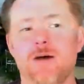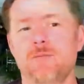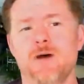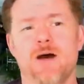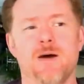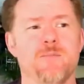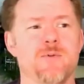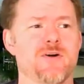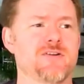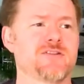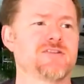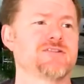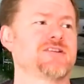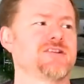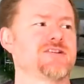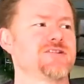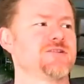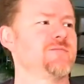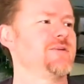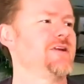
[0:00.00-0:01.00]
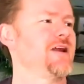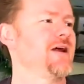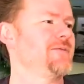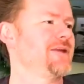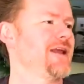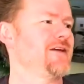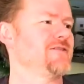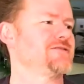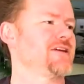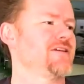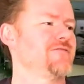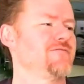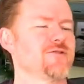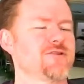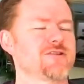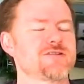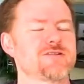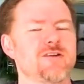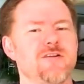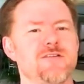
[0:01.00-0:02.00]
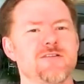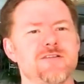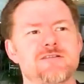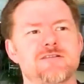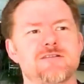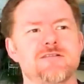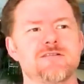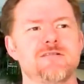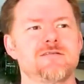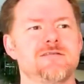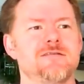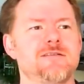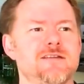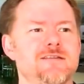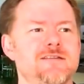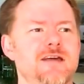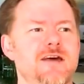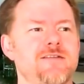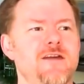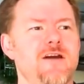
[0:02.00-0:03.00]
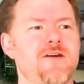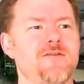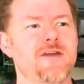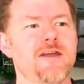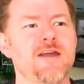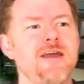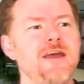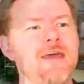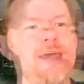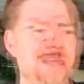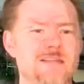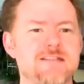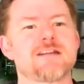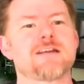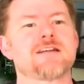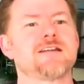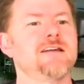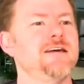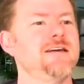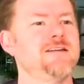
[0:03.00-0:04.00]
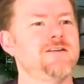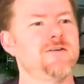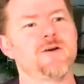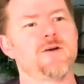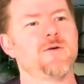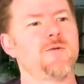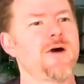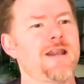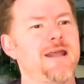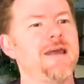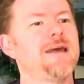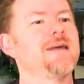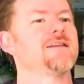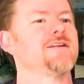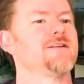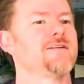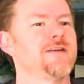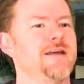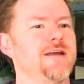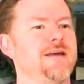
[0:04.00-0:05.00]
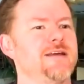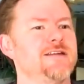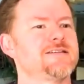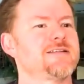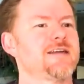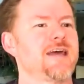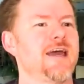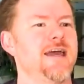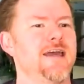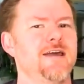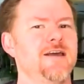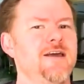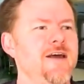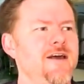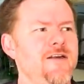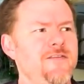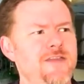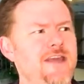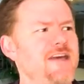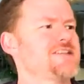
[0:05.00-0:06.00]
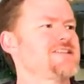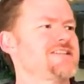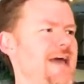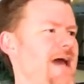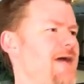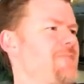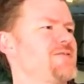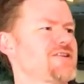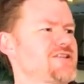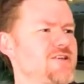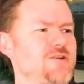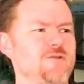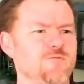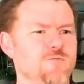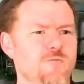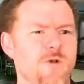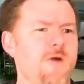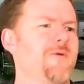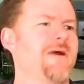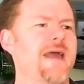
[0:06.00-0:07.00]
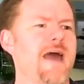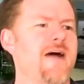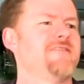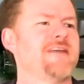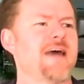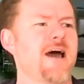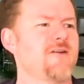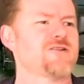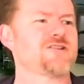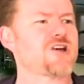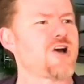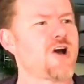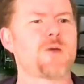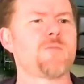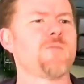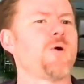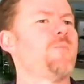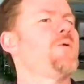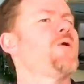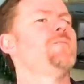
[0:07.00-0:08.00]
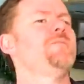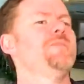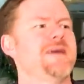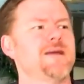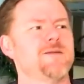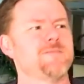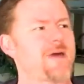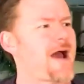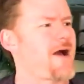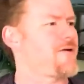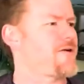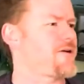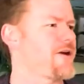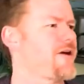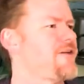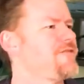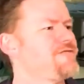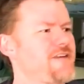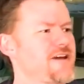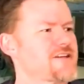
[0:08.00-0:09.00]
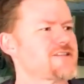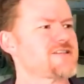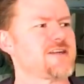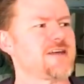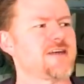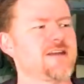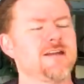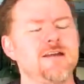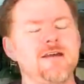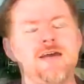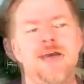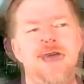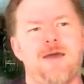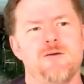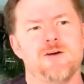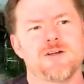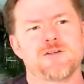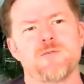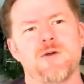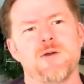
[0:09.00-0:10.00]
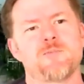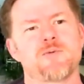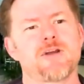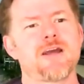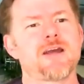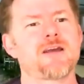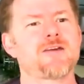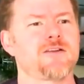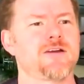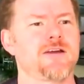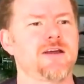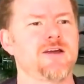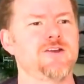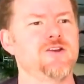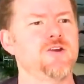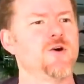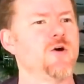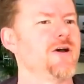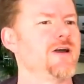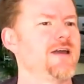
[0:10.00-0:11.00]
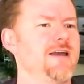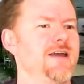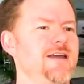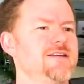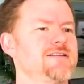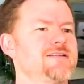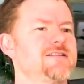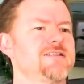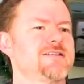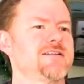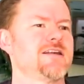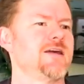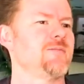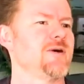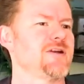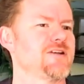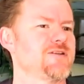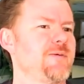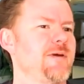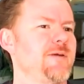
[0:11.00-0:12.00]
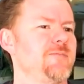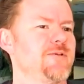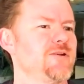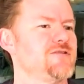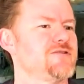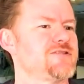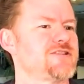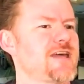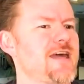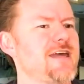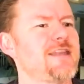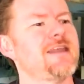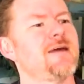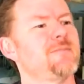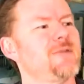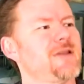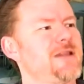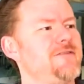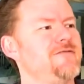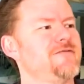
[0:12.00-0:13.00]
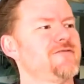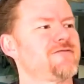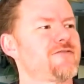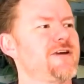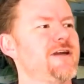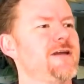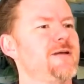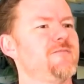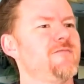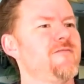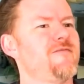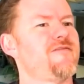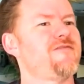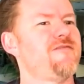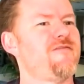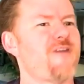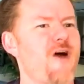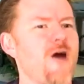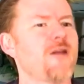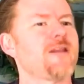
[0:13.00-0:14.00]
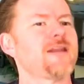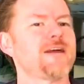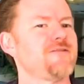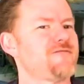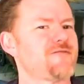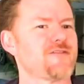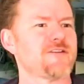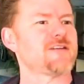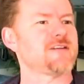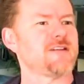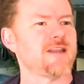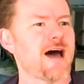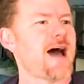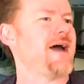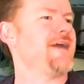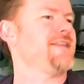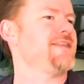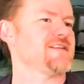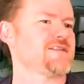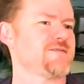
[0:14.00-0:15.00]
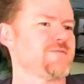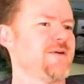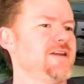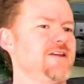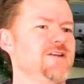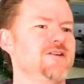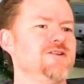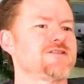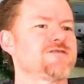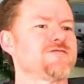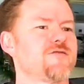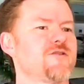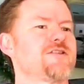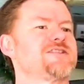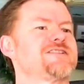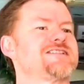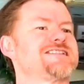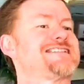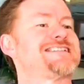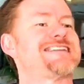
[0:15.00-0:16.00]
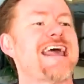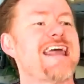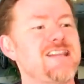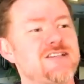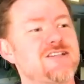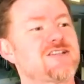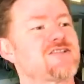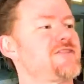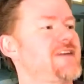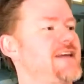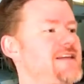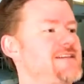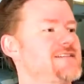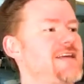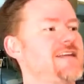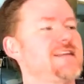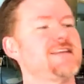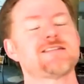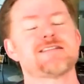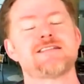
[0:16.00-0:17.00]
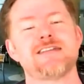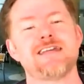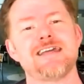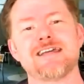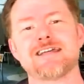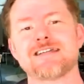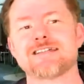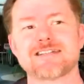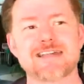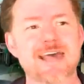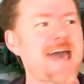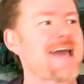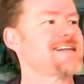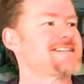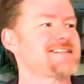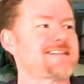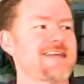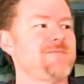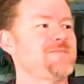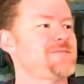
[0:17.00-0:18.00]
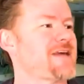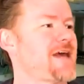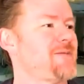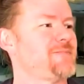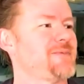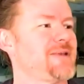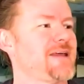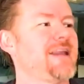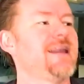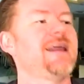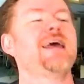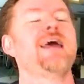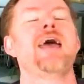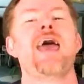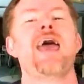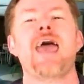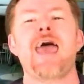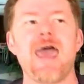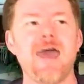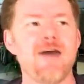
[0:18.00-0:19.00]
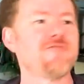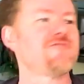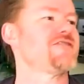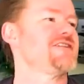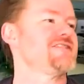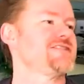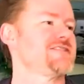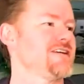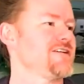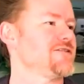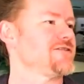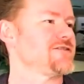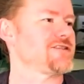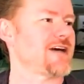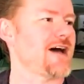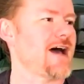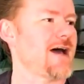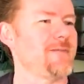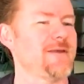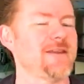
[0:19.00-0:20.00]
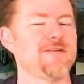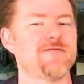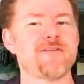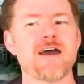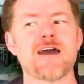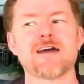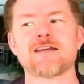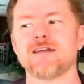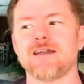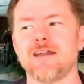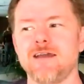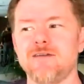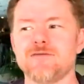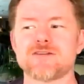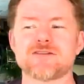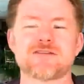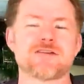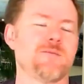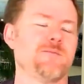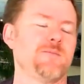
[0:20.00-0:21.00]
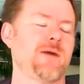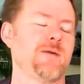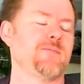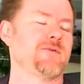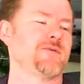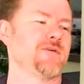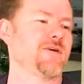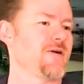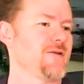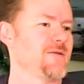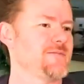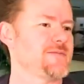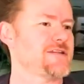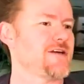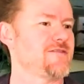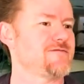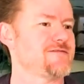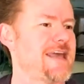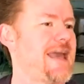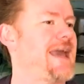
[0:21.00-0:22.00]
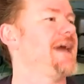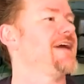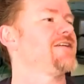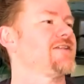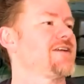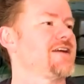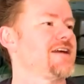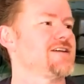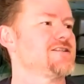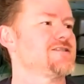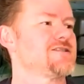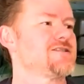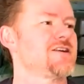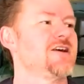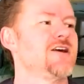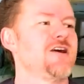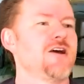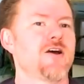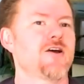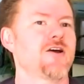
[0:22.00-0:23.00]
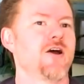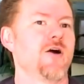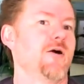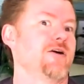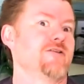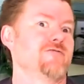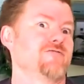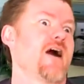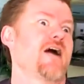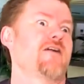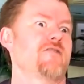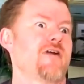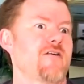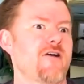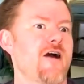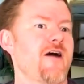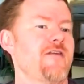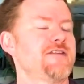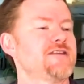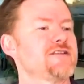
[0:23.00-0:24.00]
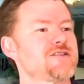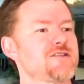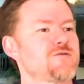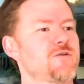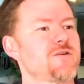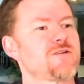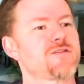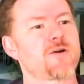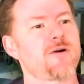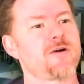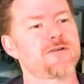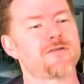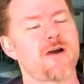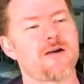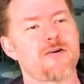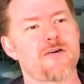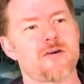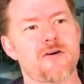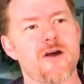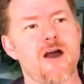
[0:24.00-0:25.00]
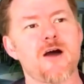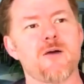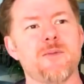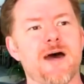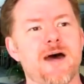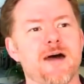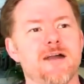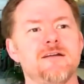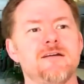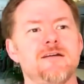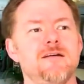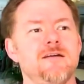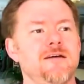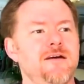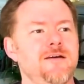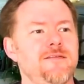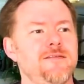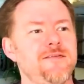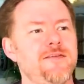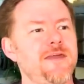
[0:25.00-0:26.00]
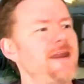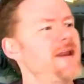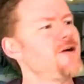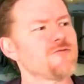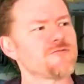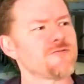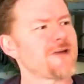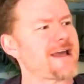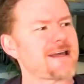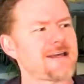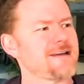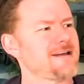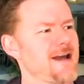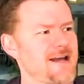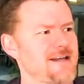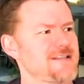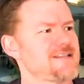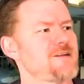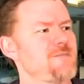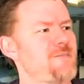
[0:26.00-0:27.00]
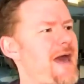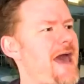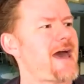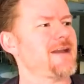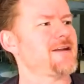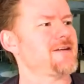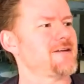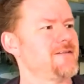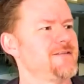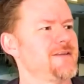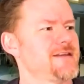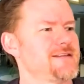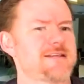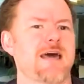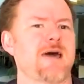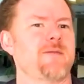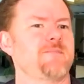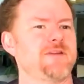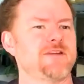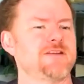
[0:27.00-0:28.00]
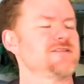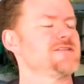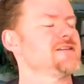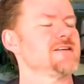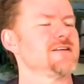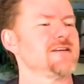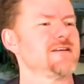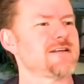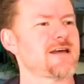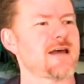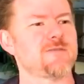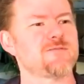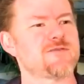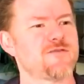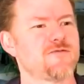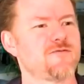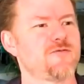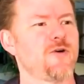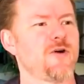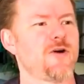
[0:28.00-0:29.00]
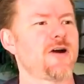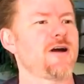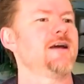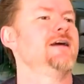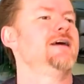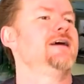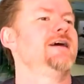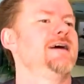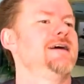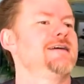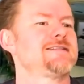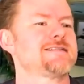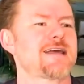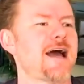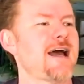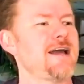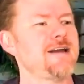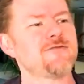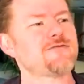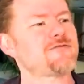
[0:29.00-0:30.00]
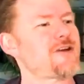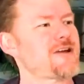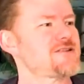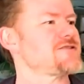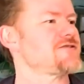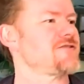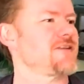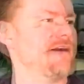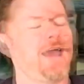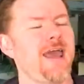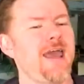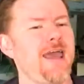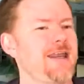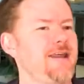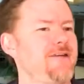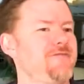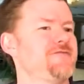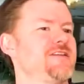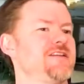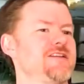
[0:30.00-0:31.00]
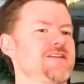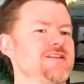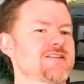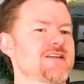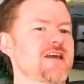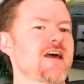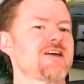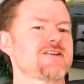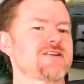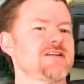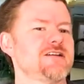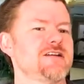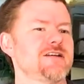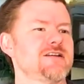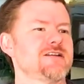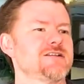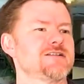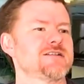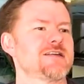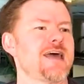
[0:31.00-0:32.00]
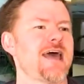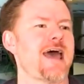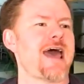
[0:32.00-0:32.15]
I'm not part of the system and I'm an outside force and all this and this and that and the other thing? Basically doing what Hitler did, saying the establishment and what we have now is horrible, put me in power and I'll fix it. And what's been particularly annoying is to see a bunch of people who say they believe in freedom falling for the lie that's been used for centuries. And it's the exact same template every single time. And the fact that even some people who call themselves anarchists are going, rah, rah, rah, this is worth going rah, rah, rah about that they don't recognize the pattern that's happened a zillion times before, it's kind of frustrating. And if the discussion is